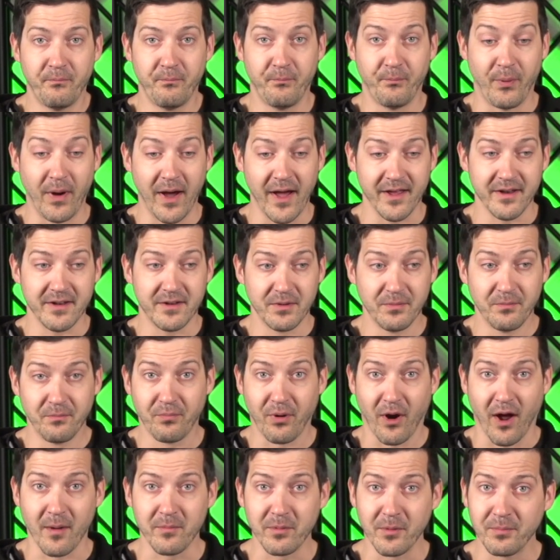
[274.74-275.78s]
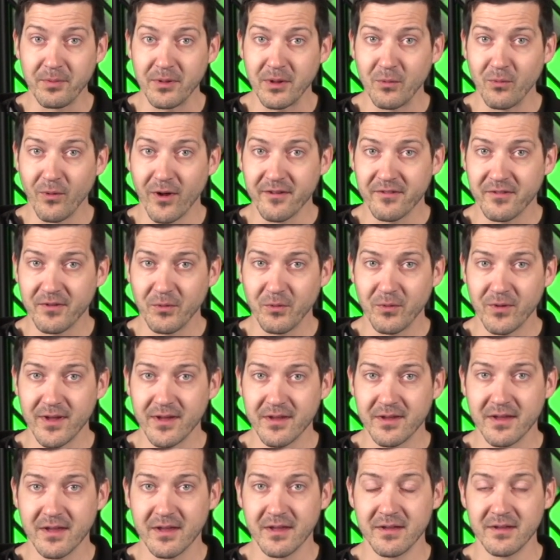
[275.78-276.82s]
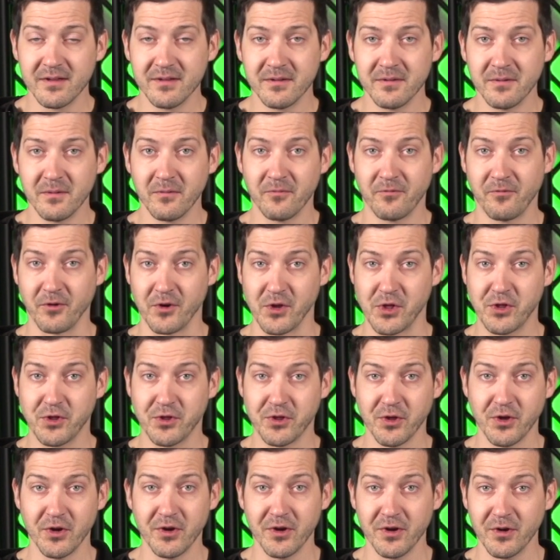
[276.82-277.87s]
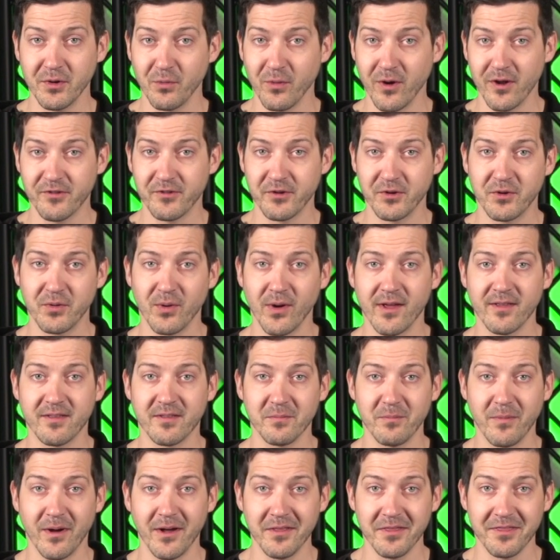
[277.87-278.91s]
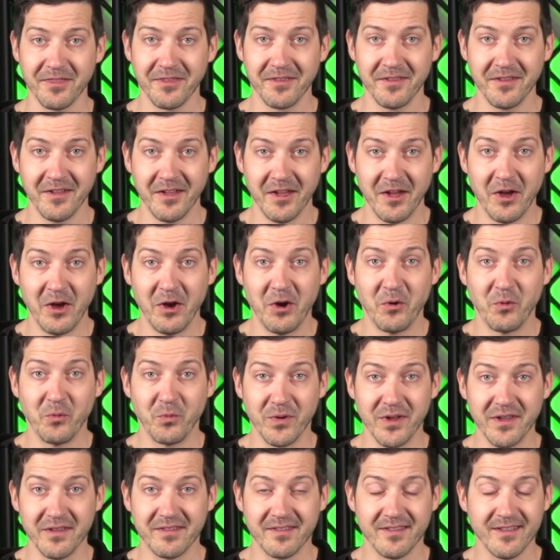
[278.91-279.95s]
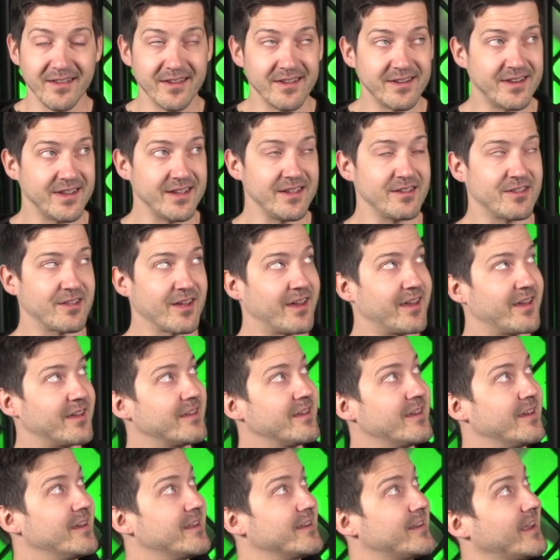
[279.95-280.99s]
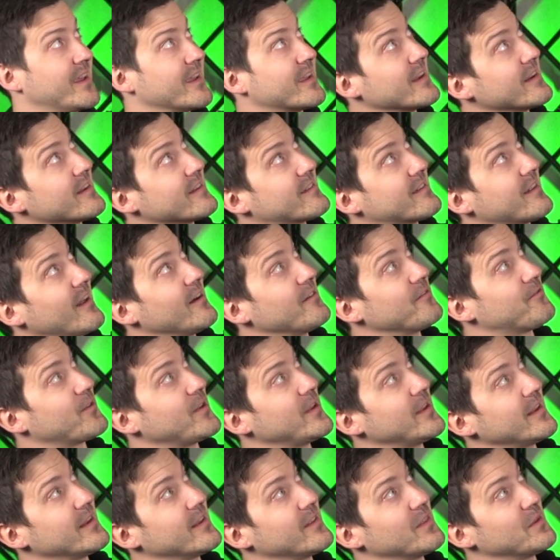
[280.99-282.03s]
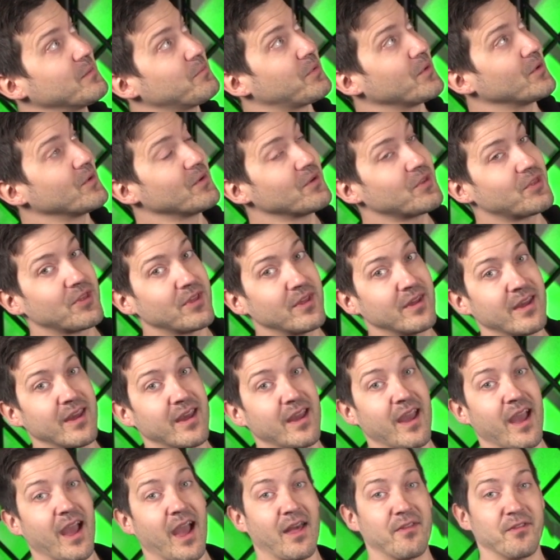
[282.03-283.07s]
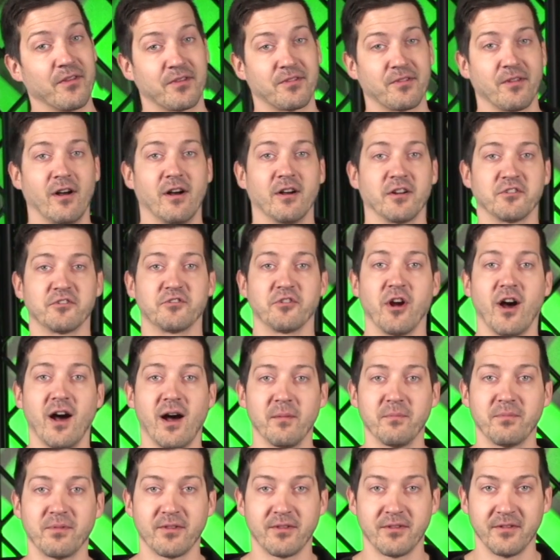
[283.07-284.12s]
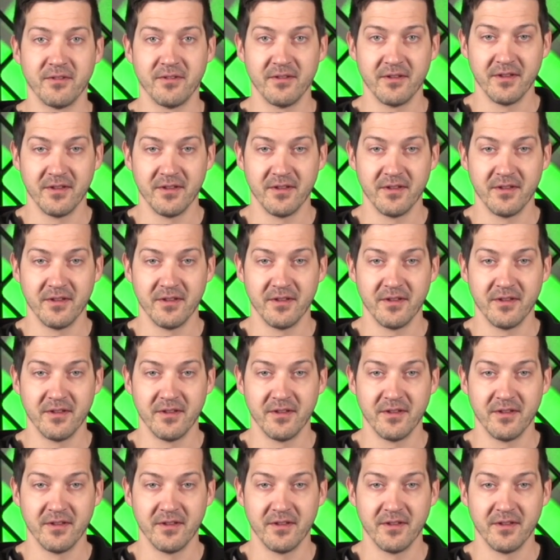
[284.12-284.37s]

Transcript: But probably once a week, for sure, once or twice a month, we see a DJ taking a selfie in the booth and the song drops.